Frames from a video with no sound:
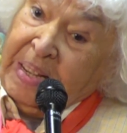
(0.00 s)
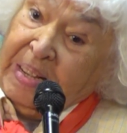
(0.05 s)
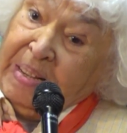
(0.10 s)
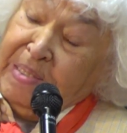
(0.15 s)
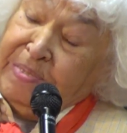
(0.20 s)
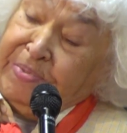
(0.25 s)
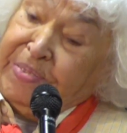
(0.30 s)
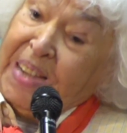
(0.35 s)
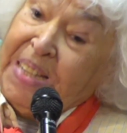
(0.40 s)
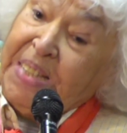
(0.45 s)

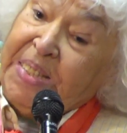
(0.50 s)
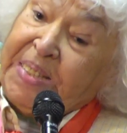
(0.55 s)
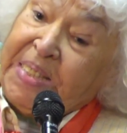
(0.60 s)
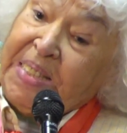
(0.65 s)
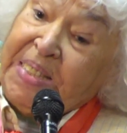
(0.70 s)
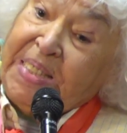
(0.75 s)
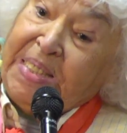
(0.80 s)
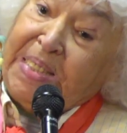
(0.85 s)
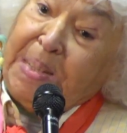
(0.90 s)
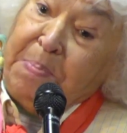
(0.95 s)

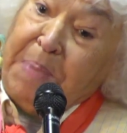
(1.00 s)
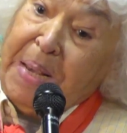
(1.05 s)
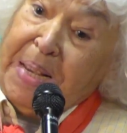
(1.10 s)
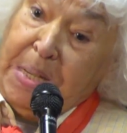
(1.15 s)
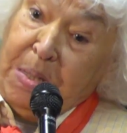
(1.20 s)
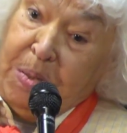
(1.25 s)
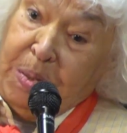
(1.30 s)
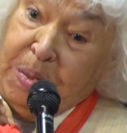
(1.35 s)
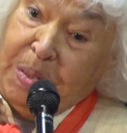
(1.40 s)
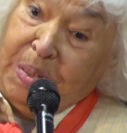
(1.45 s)
fighting the
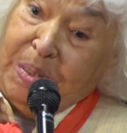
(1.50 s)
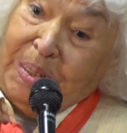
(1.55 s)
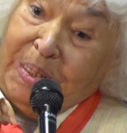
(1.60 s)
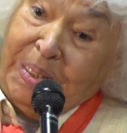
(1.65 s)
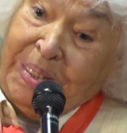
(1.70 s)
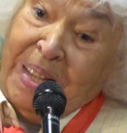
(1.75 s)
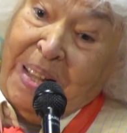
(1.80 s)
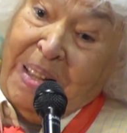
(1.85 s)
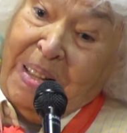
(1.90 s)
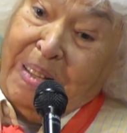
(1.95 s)
mayor,
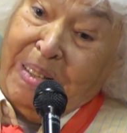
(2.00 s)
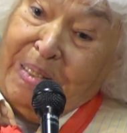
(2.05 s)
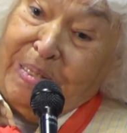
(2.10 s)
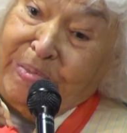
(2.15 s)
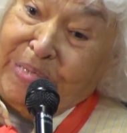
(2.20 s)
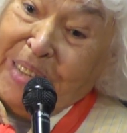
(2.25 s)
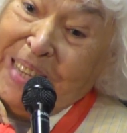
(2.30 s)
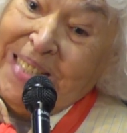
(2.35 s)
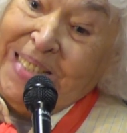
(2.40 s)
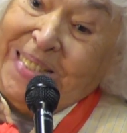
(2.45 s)

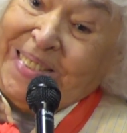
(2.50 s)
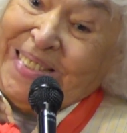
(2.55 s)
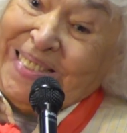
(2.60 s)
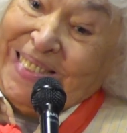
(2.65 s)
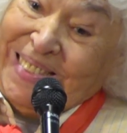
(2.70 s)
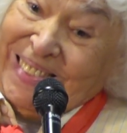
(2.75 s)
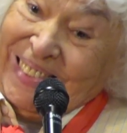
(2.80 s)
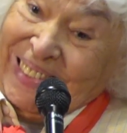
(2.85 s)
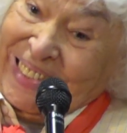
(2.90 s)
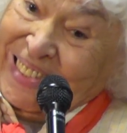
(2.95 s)
fighting
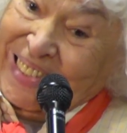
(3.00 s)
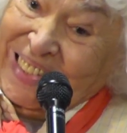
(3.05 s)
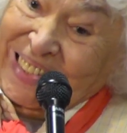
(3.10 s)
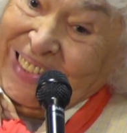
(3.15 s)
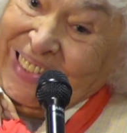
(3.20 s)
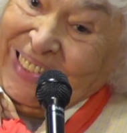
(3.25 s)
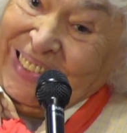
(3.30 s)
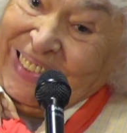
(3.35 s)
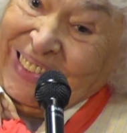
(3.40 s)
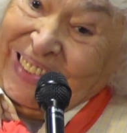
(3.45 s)
the king,